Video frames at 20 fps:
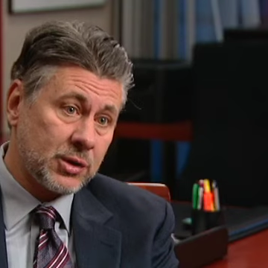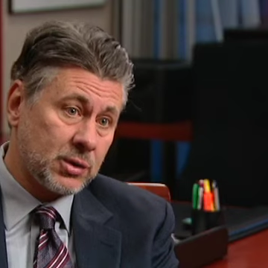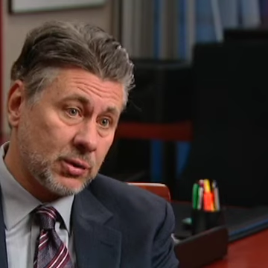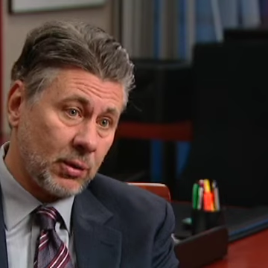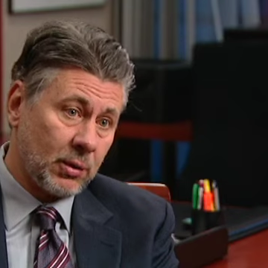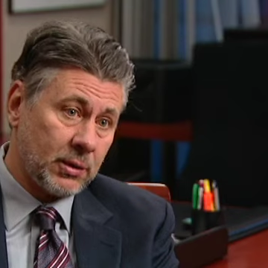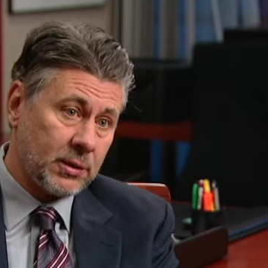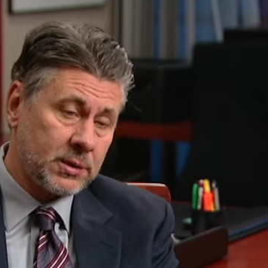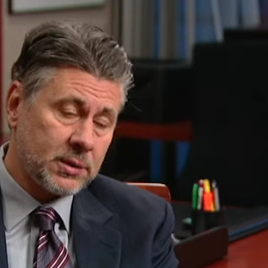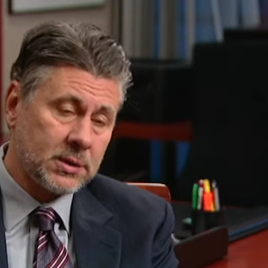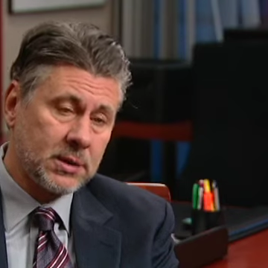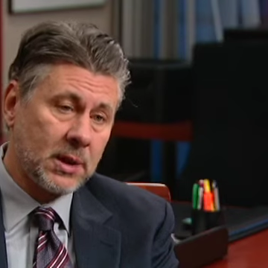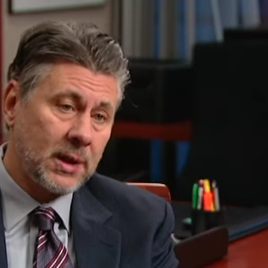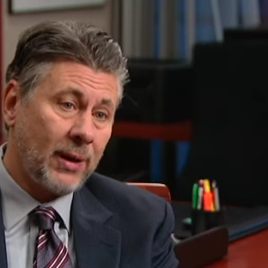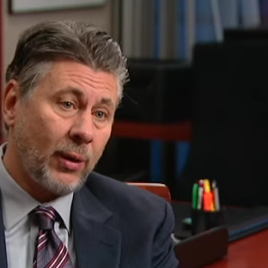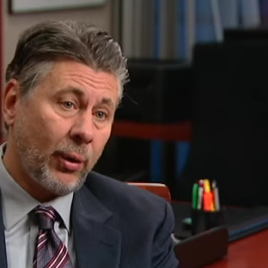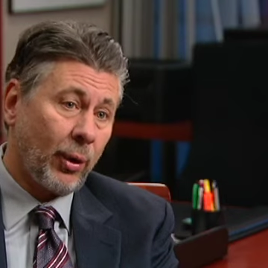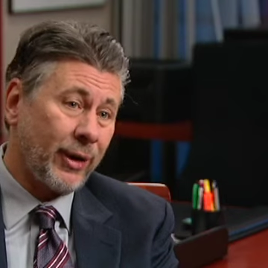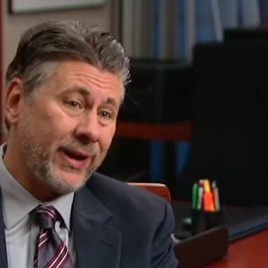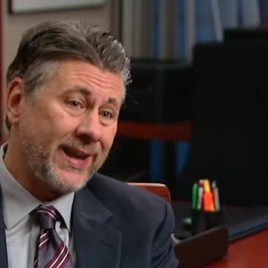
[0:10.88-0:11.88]
source
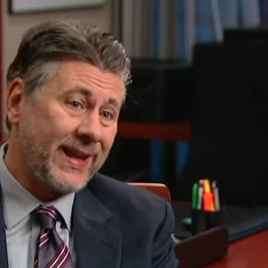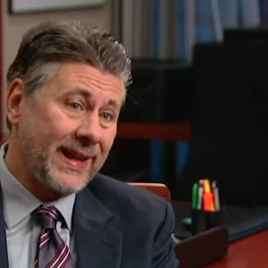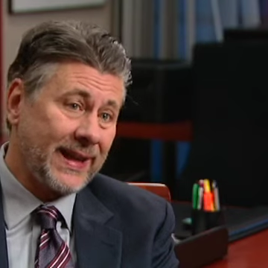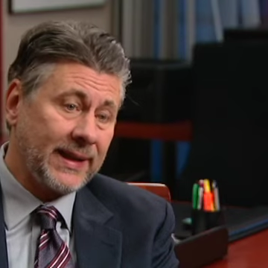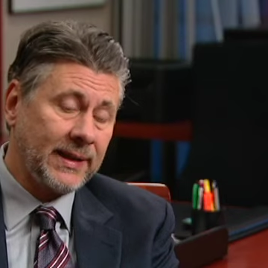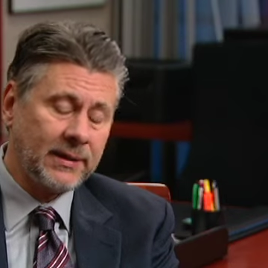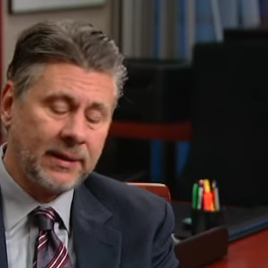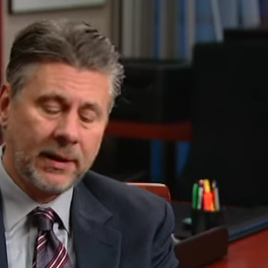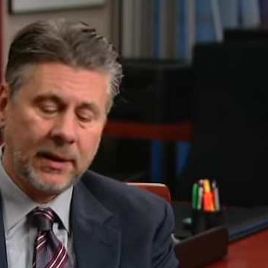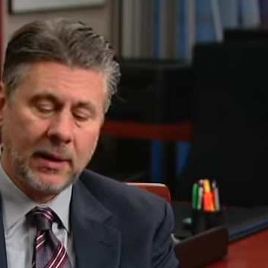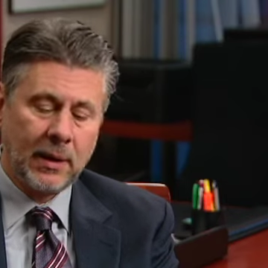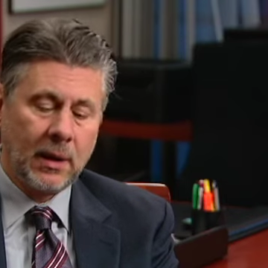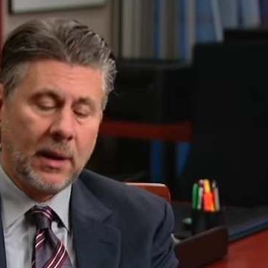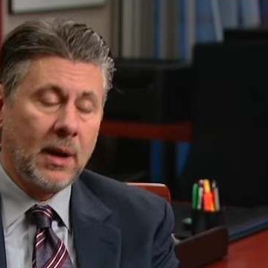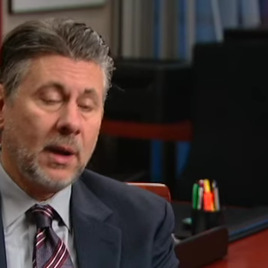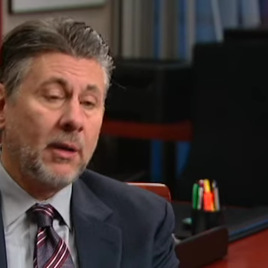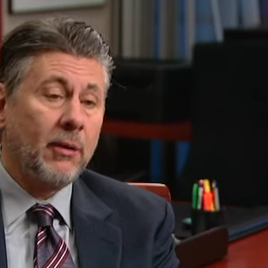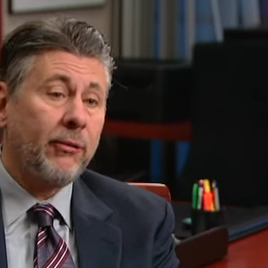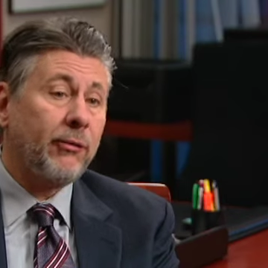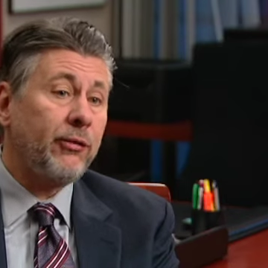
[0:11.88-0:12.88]
or heat,
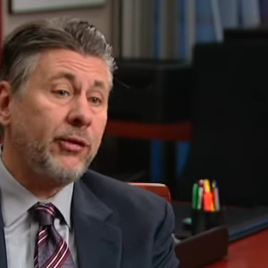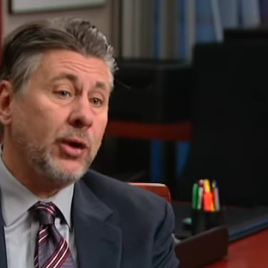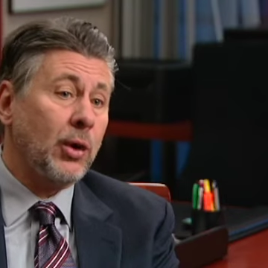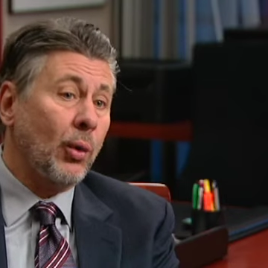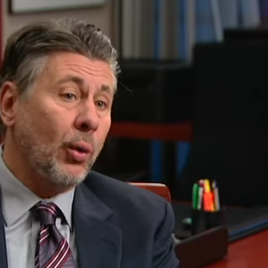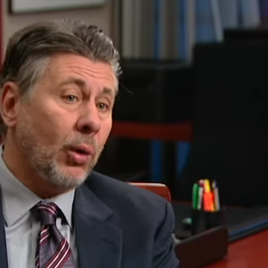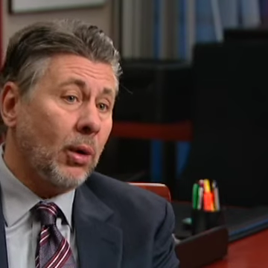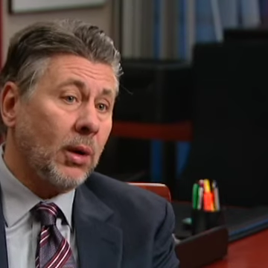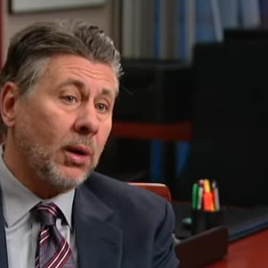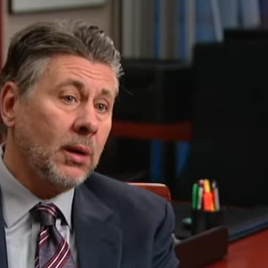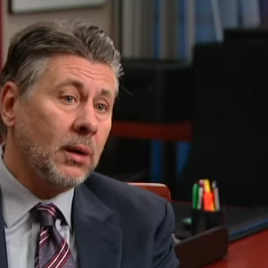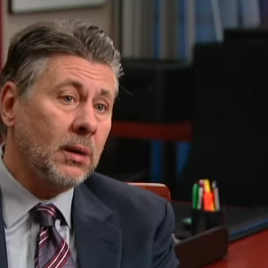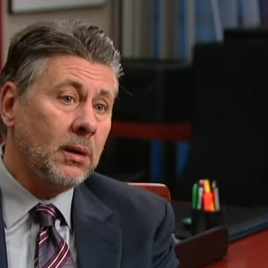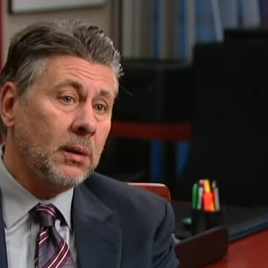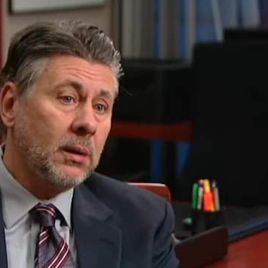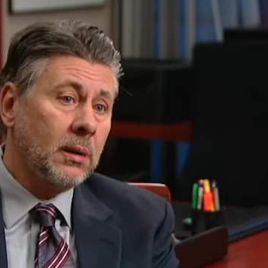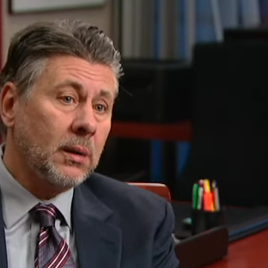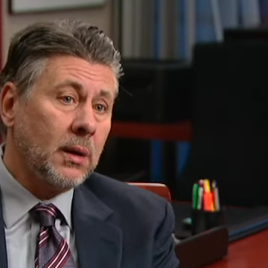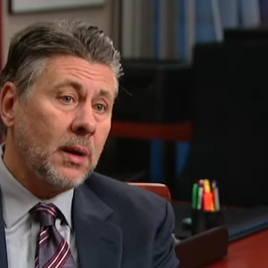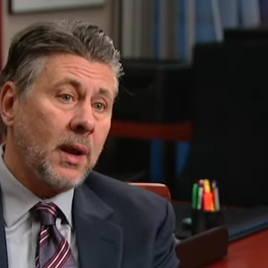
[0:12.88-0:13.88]
fuel,
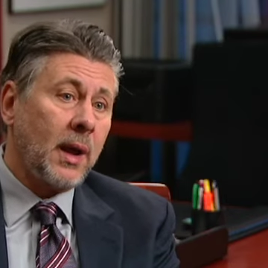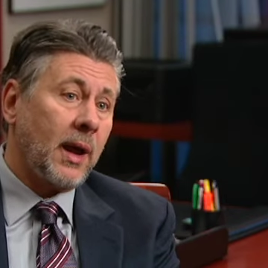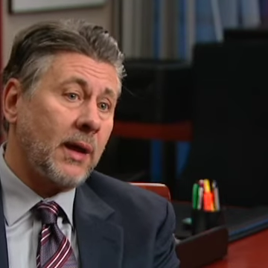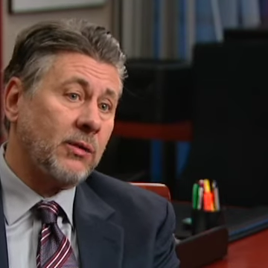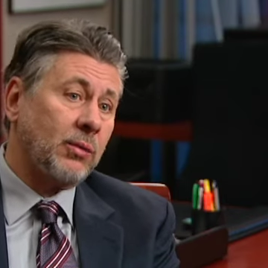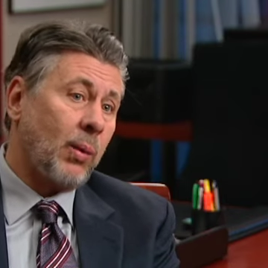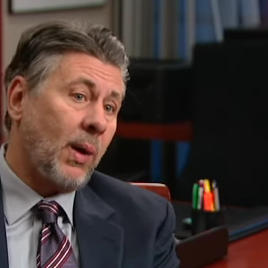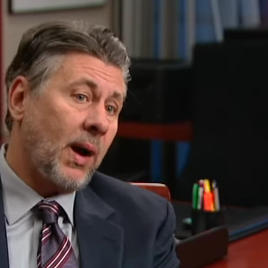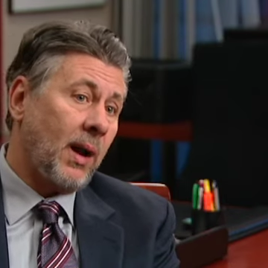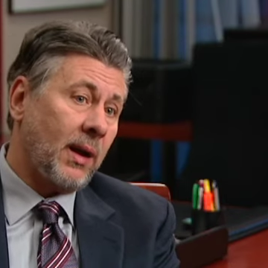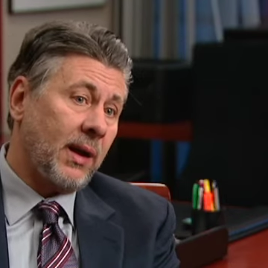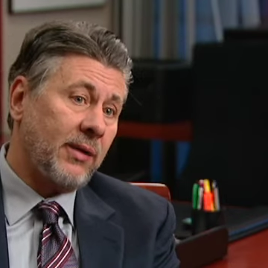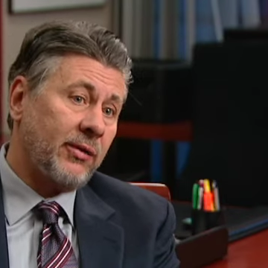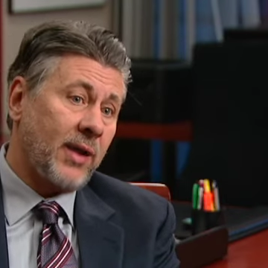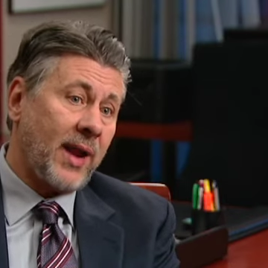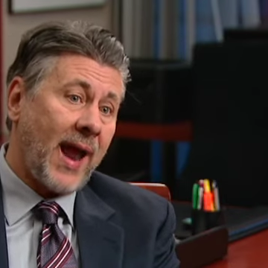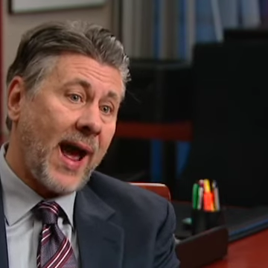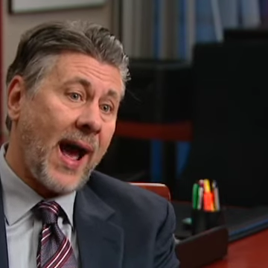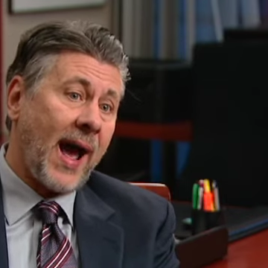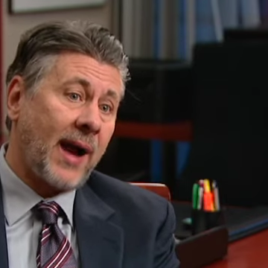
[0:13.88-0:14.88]
as well as
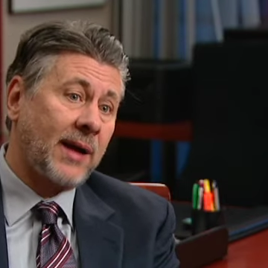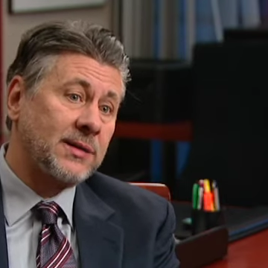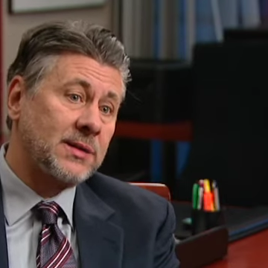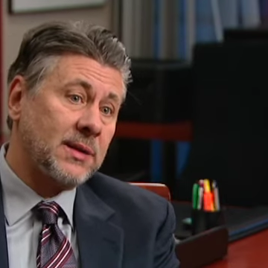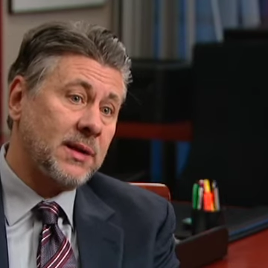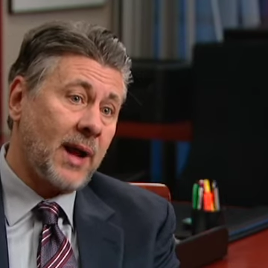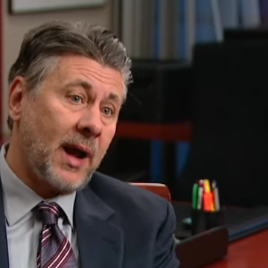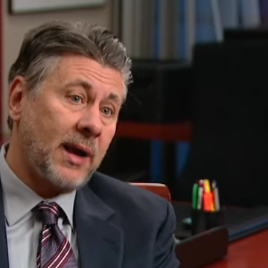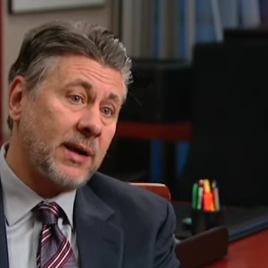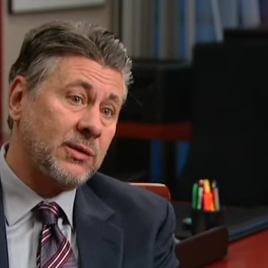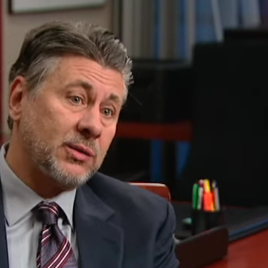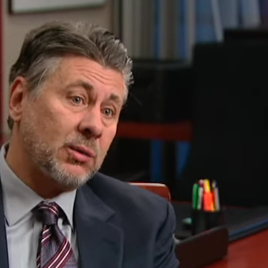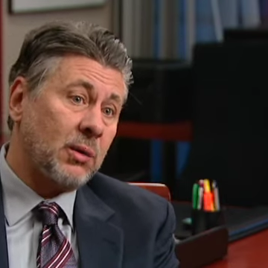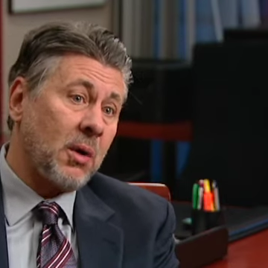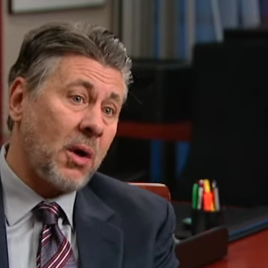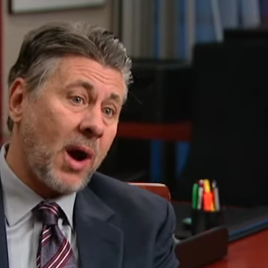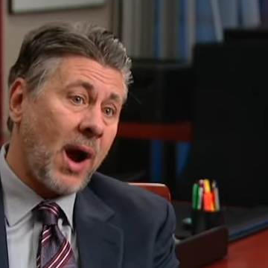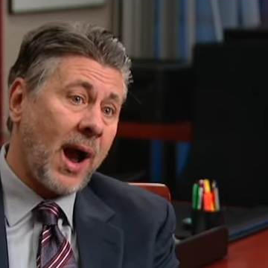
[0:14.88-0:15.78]
an oxidizer or